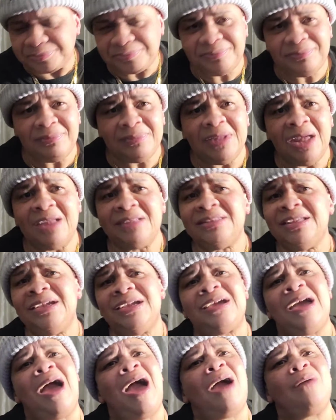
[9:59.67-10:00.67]
I think
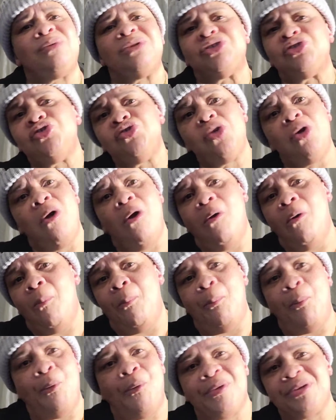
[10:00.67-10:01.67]
Kai was no
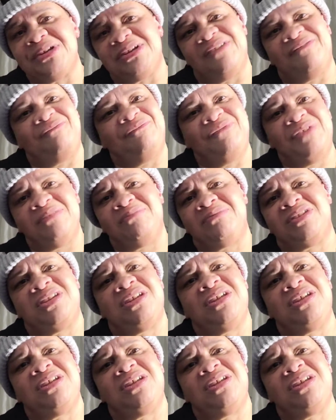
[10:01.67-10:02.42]
more than 15,